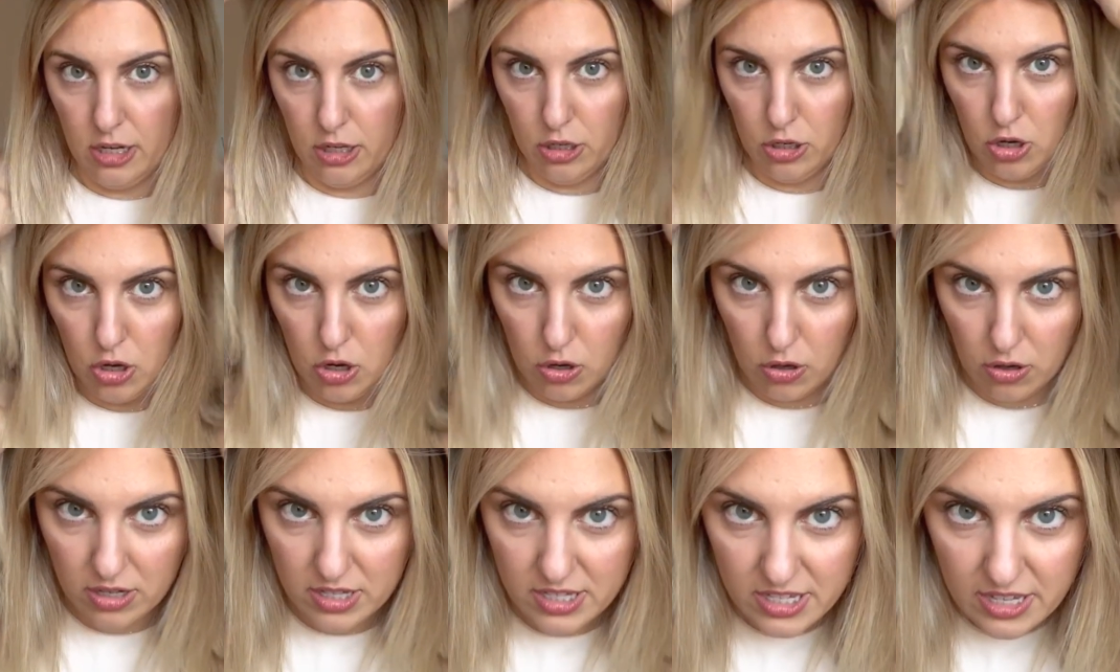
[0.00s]

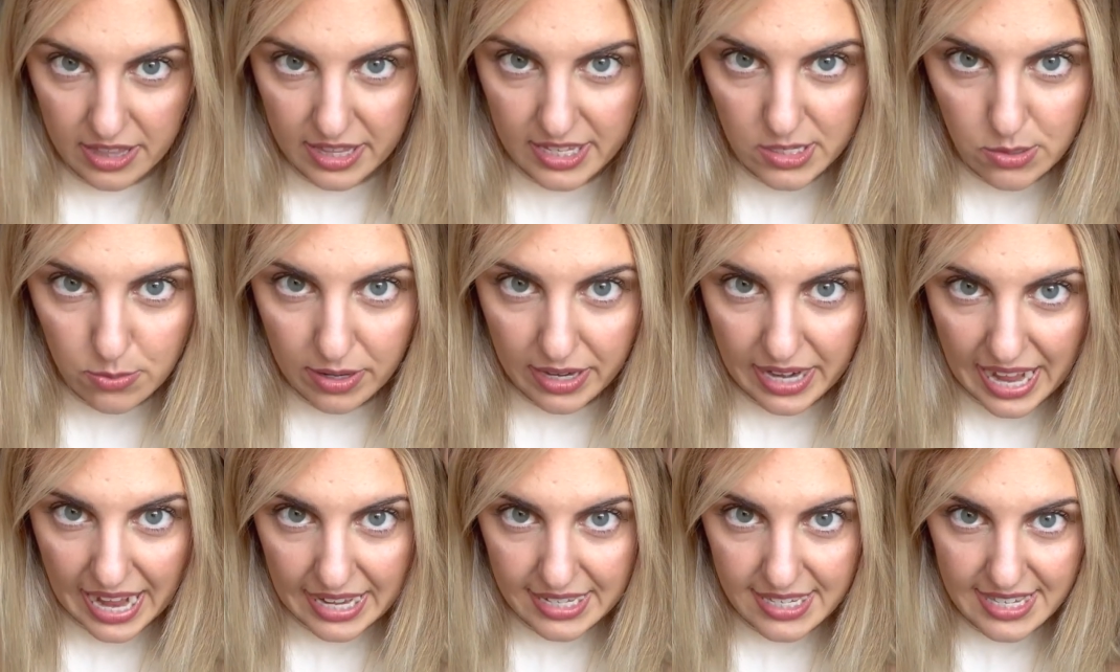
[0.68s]
long. So this one
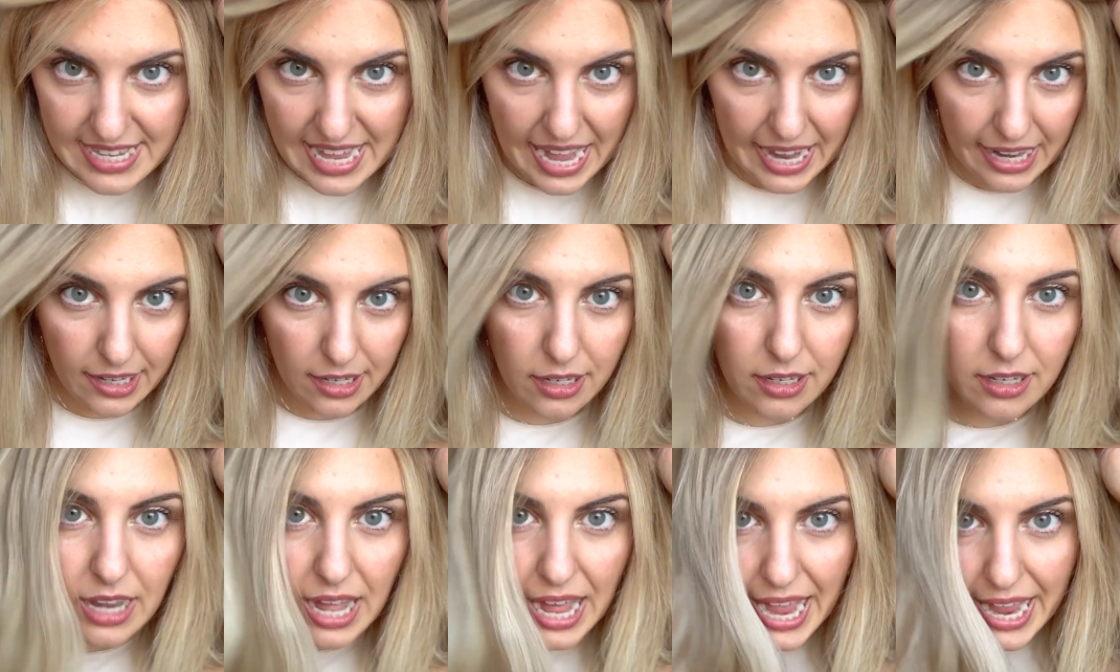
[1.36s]
has that
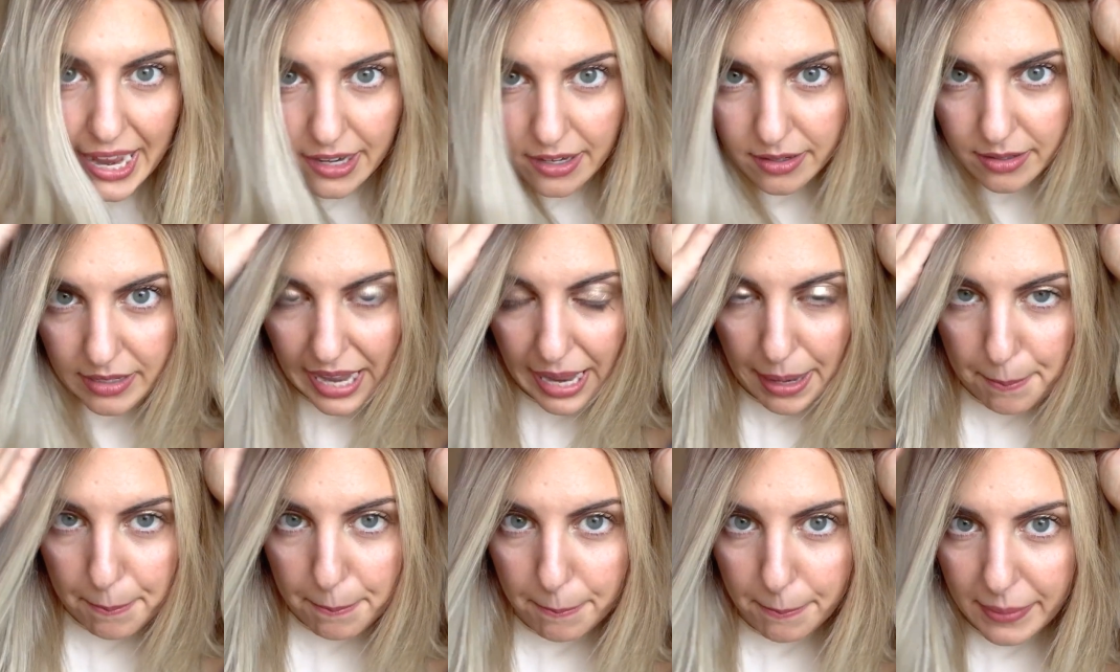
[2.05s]
light,
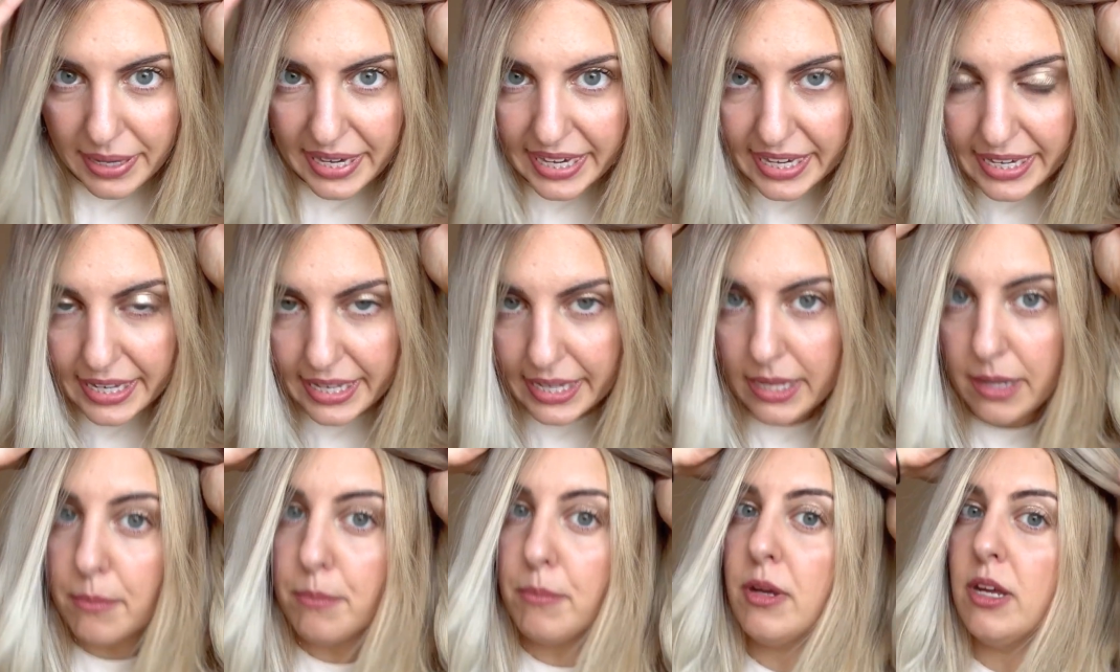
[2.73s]
like
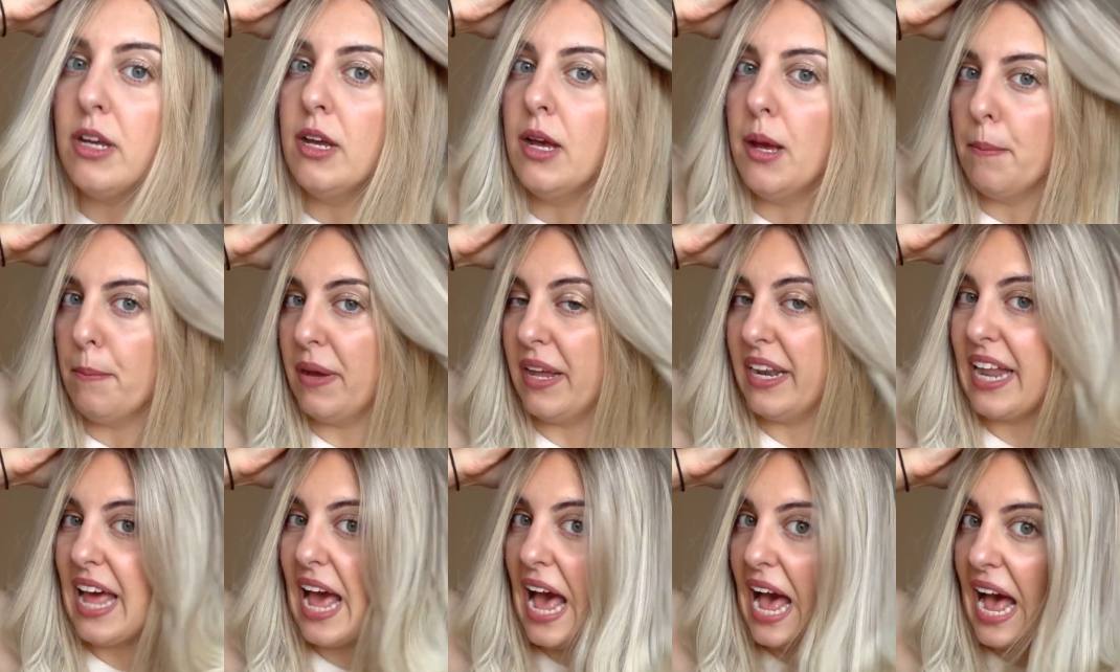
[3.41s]
medium,
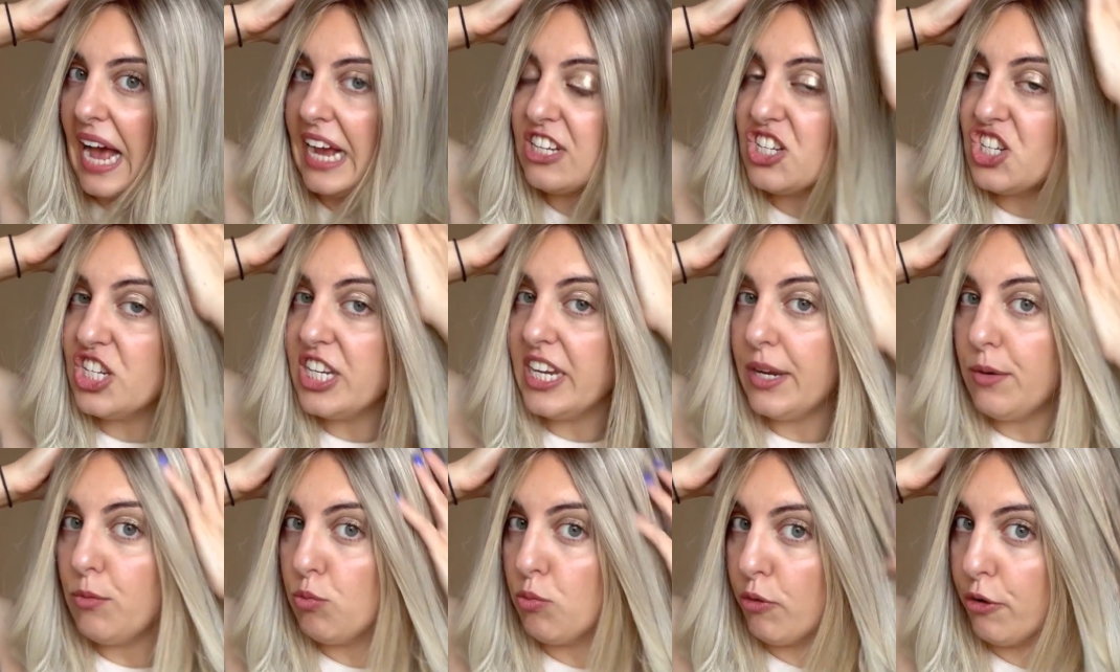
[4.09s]
but
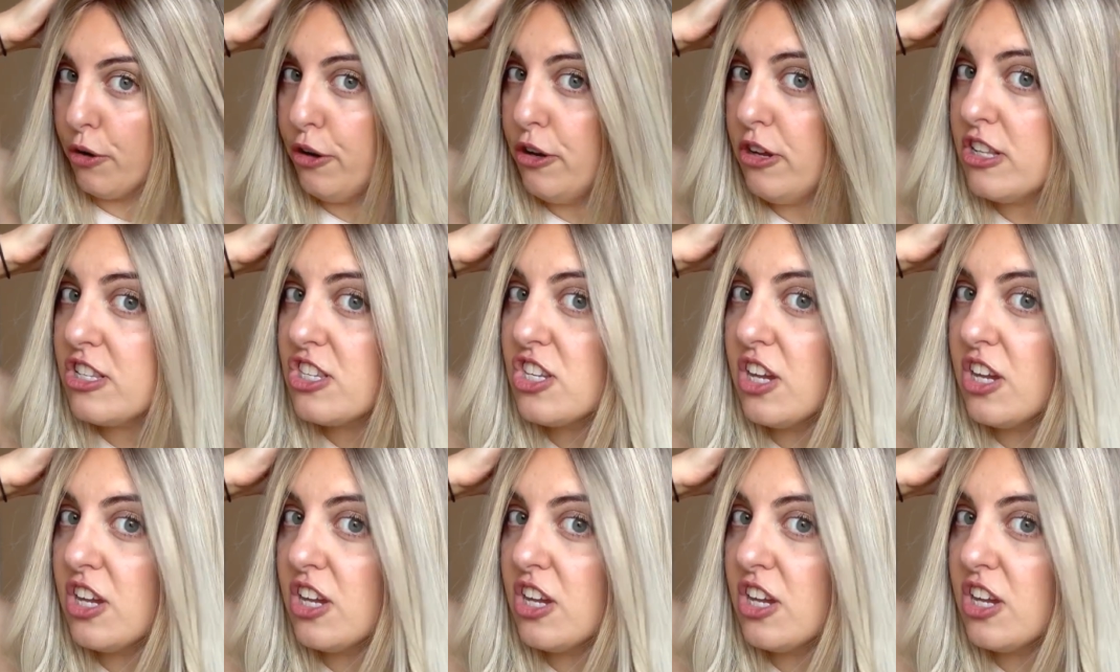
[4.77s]
ashy root.